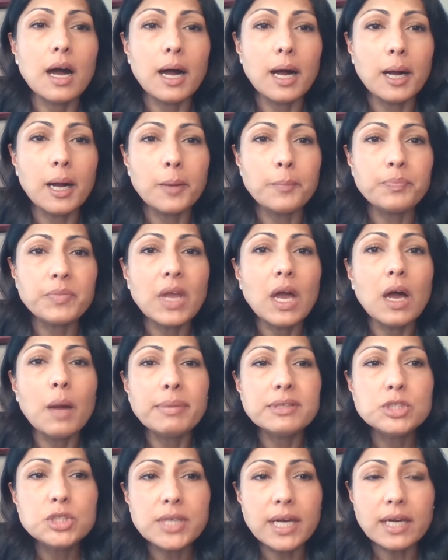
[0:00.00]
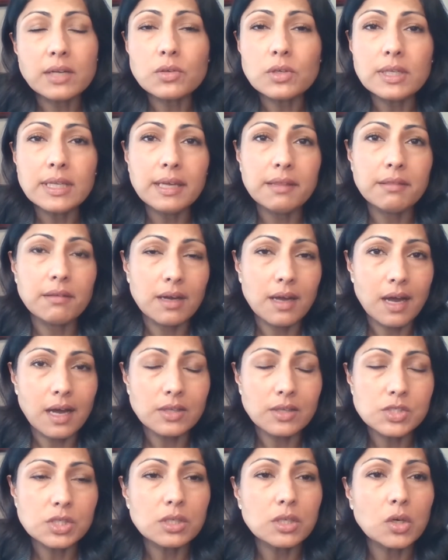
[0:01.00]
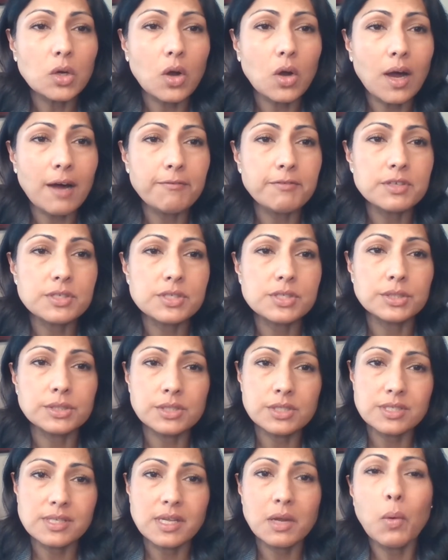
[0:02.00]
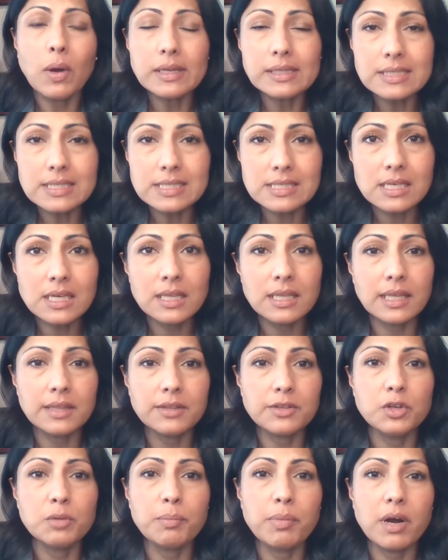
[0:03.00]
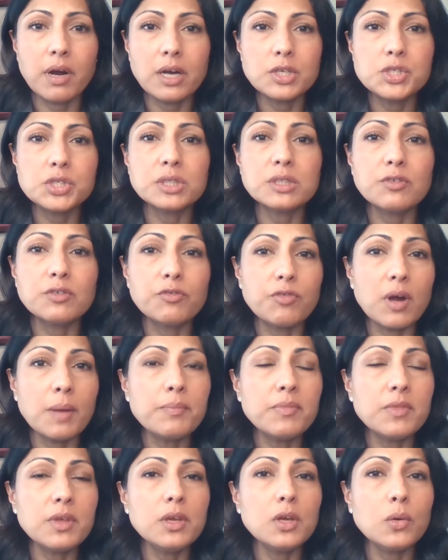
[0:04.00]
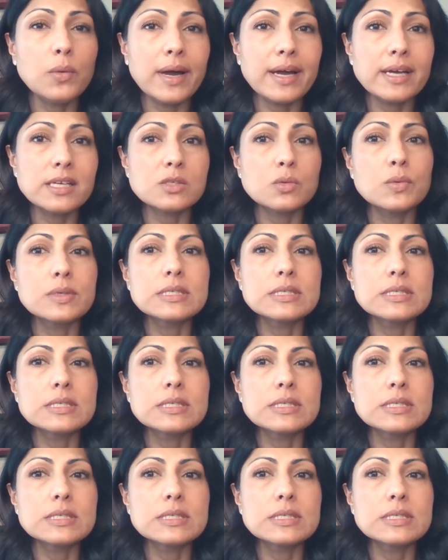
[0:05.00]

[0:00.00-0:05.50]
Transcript: But generally, the consular officers, they want to see that the departure from the U.S.